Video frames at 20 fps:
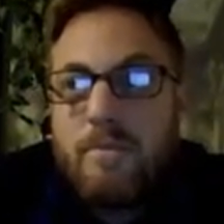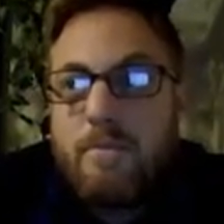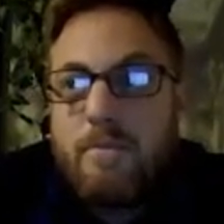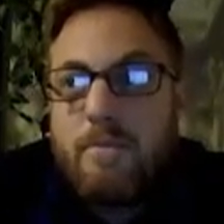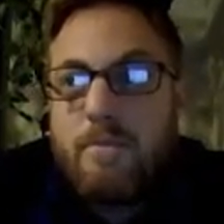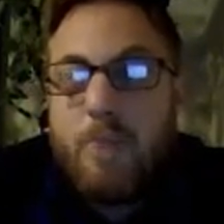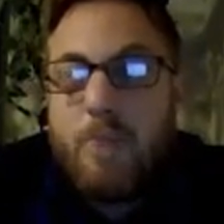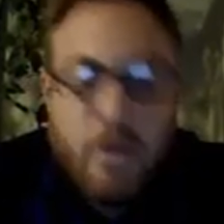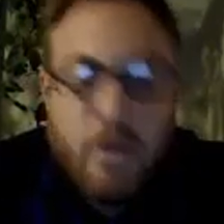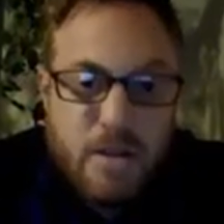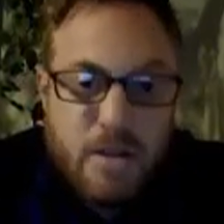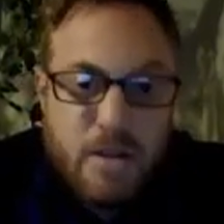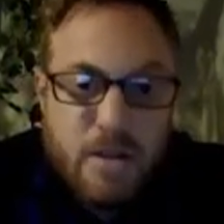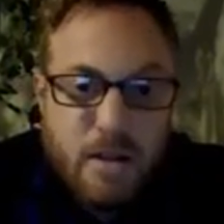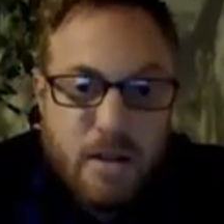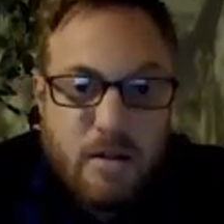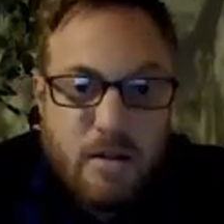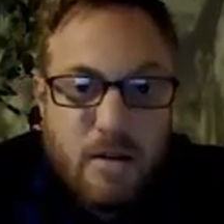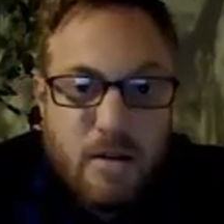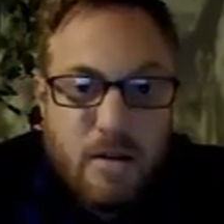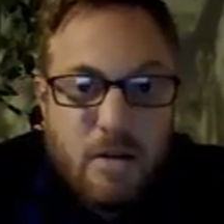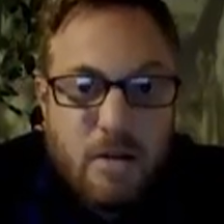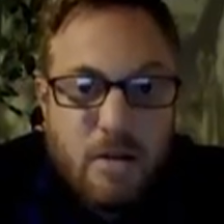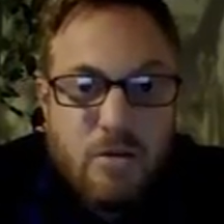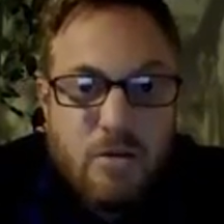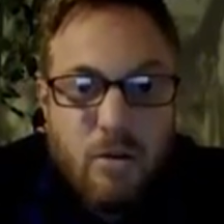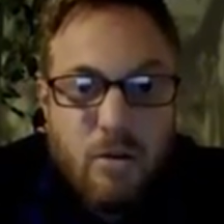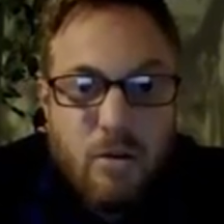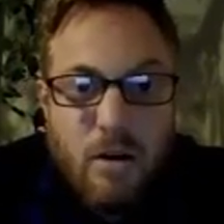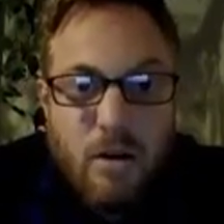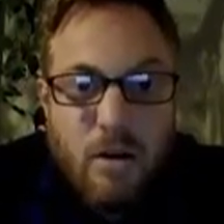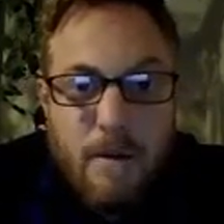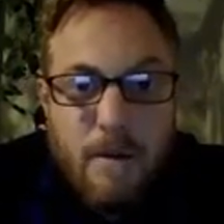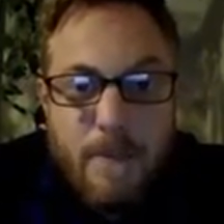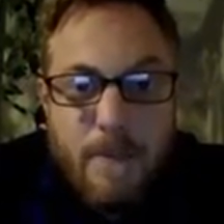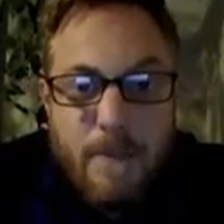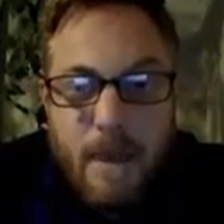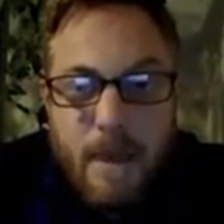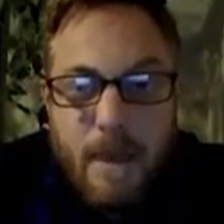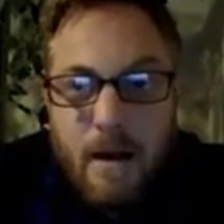boxing, so
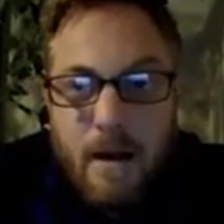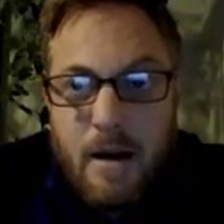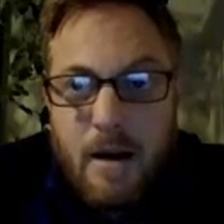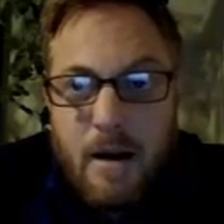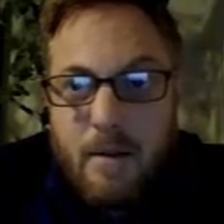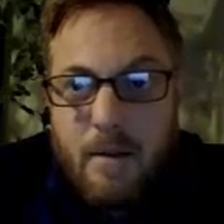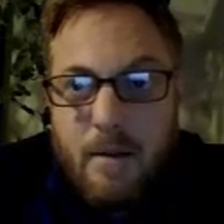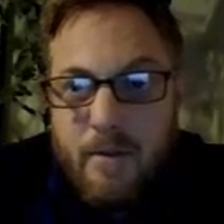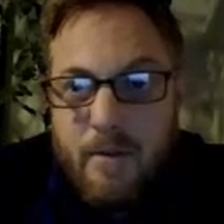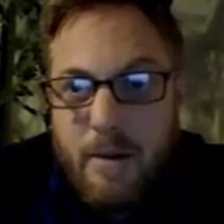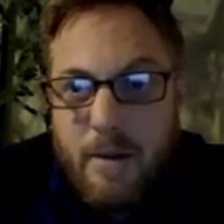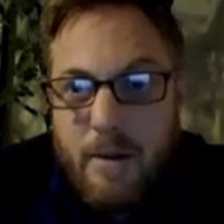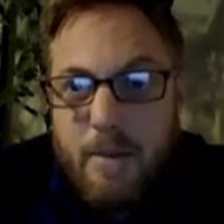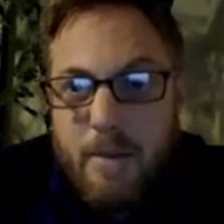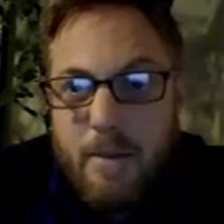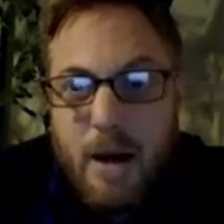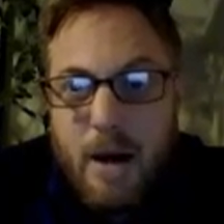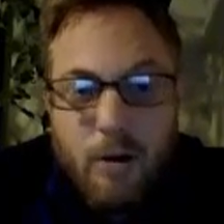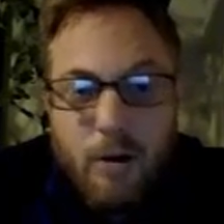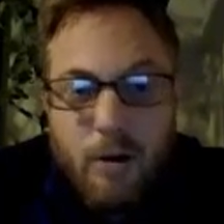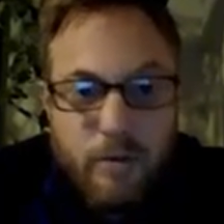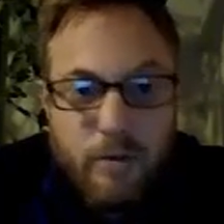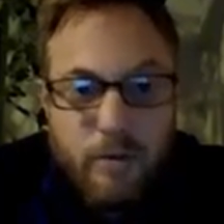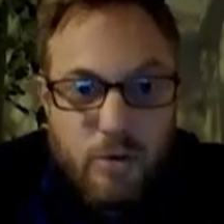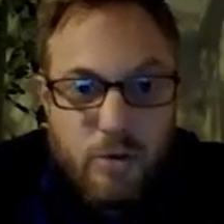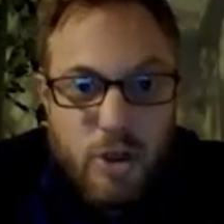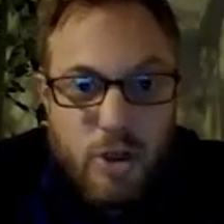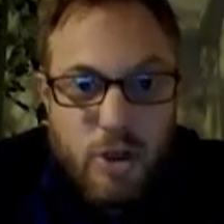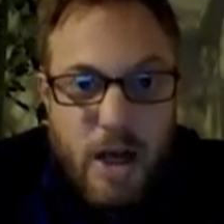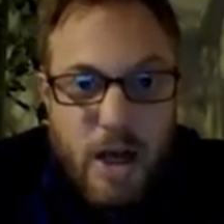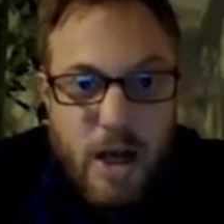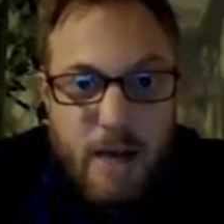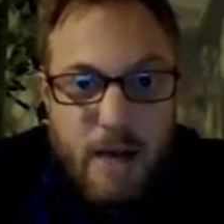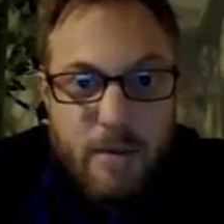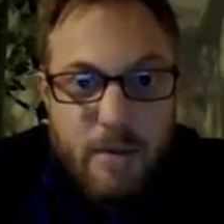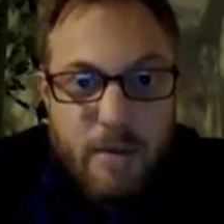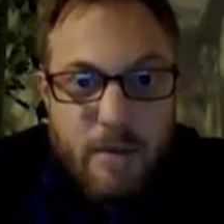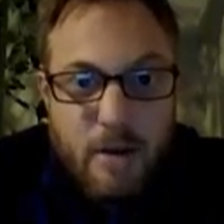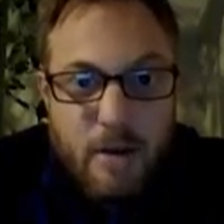a very powerful jab.